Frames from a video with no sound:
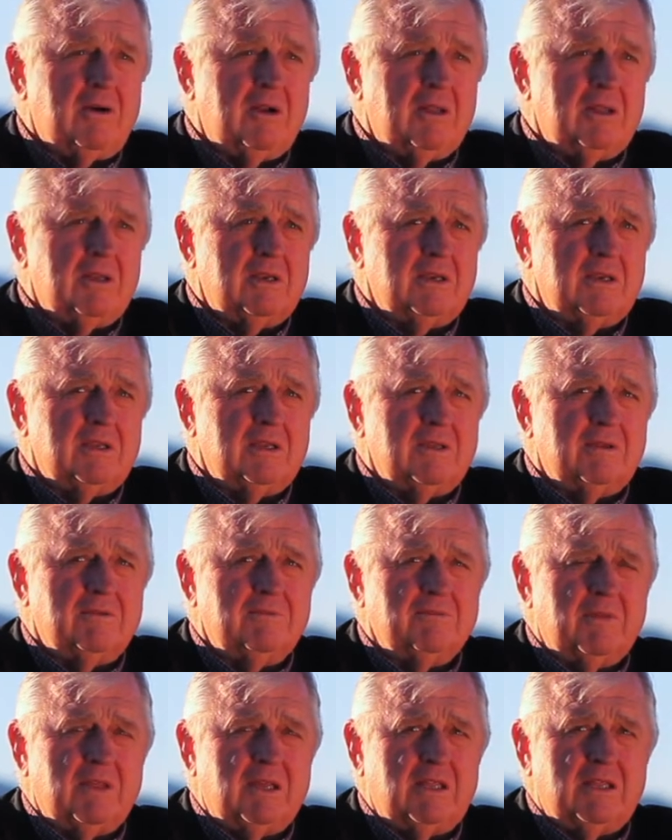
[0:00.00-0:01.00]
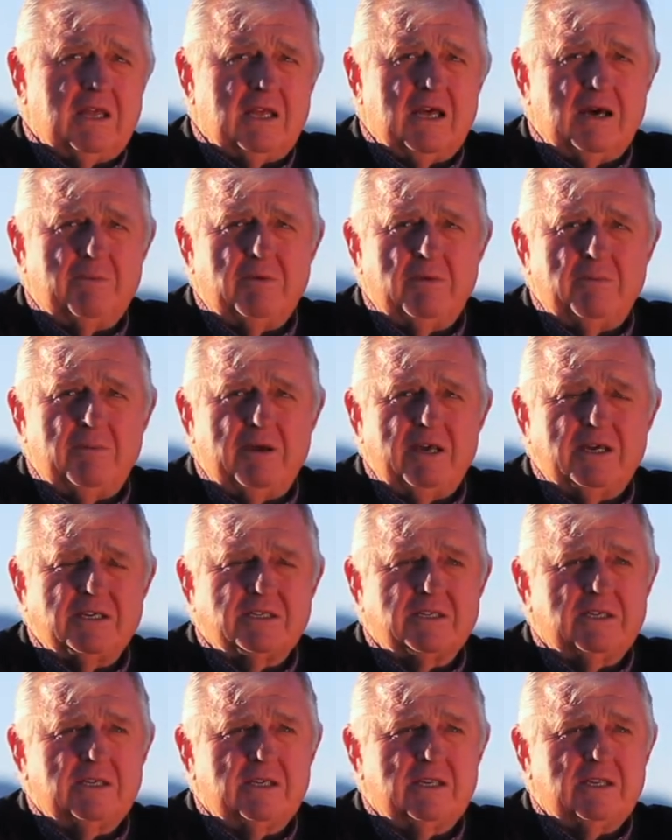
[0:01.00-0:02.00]
And in the upper
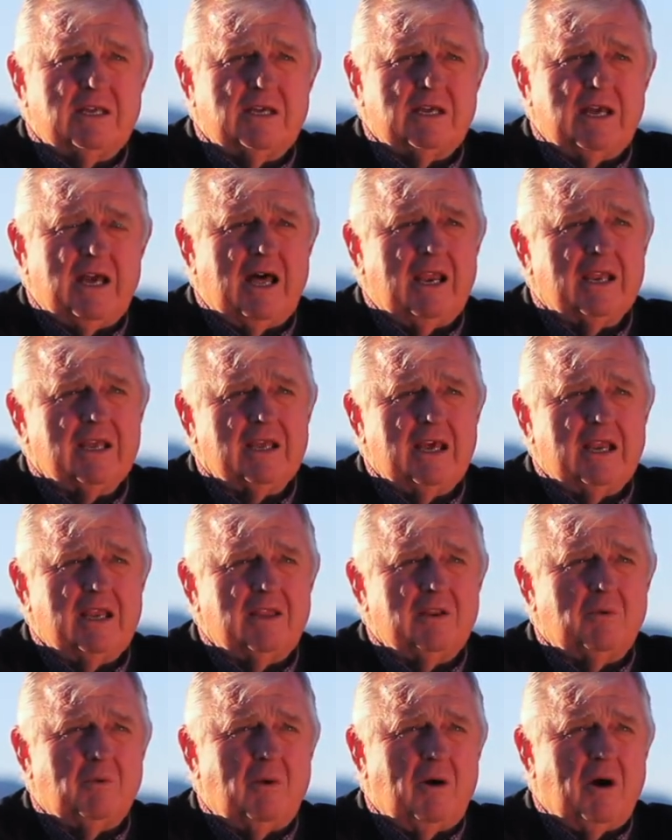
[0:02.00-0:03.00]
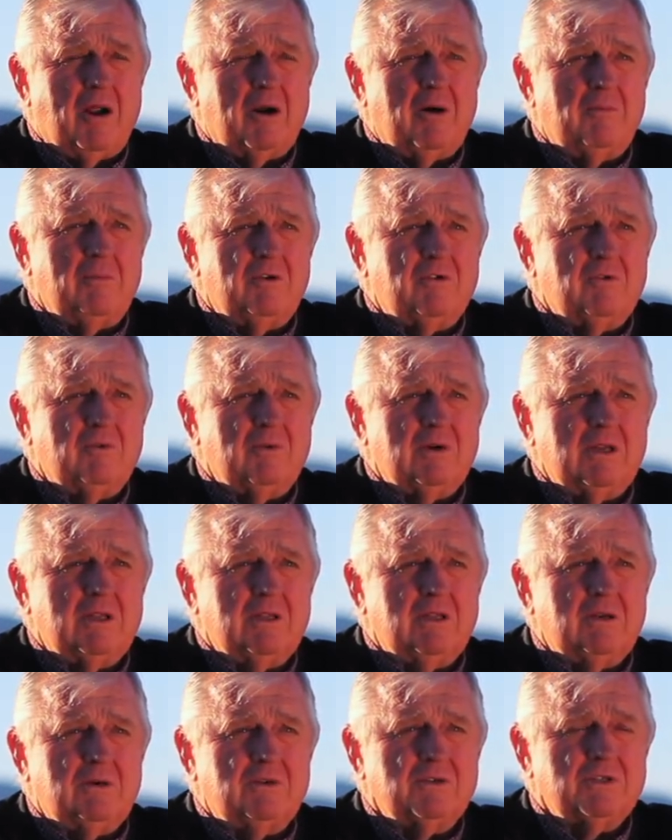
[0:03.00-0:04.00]
basin, they allocated the water between
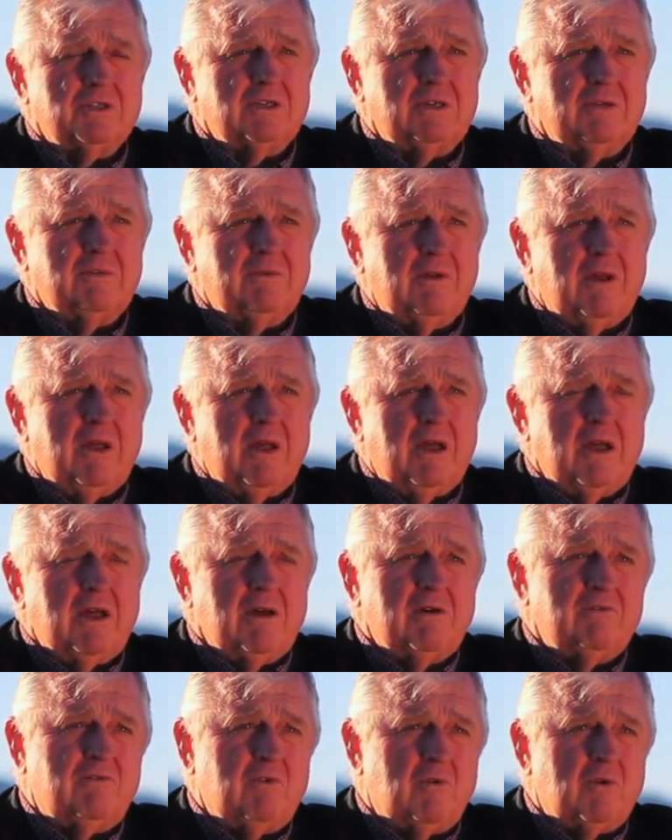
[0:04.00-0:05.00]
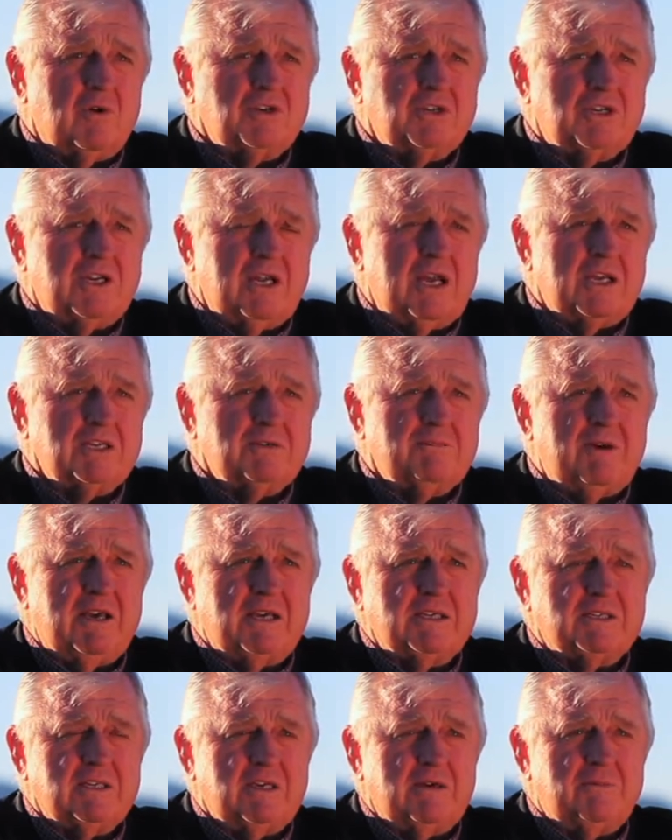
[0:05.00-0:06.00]
those 4 states
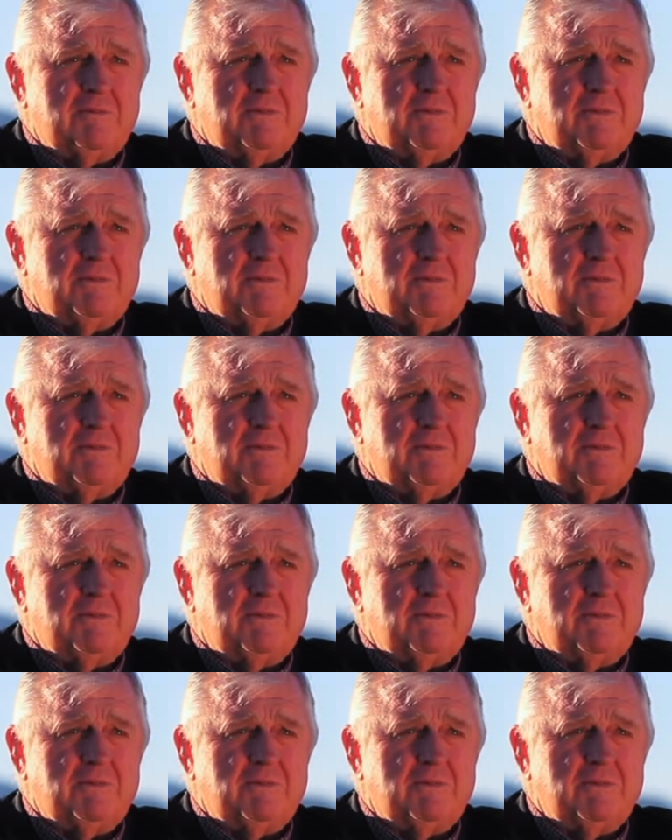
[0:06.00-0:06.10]
based on